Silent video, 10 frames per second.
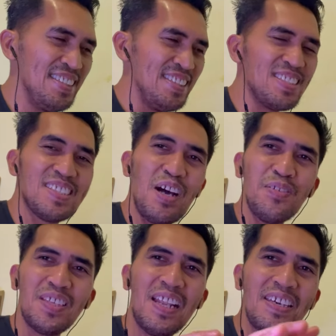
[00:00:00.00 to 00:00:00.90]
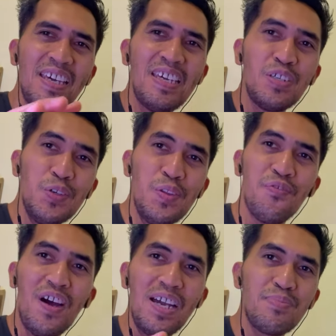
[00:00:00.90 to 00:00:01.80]
it sounds like a good
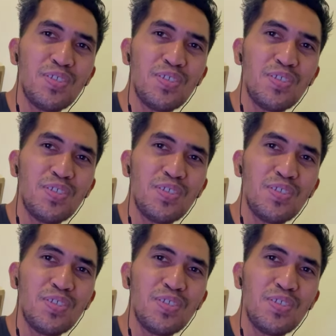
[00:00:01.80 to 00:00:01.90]
vibe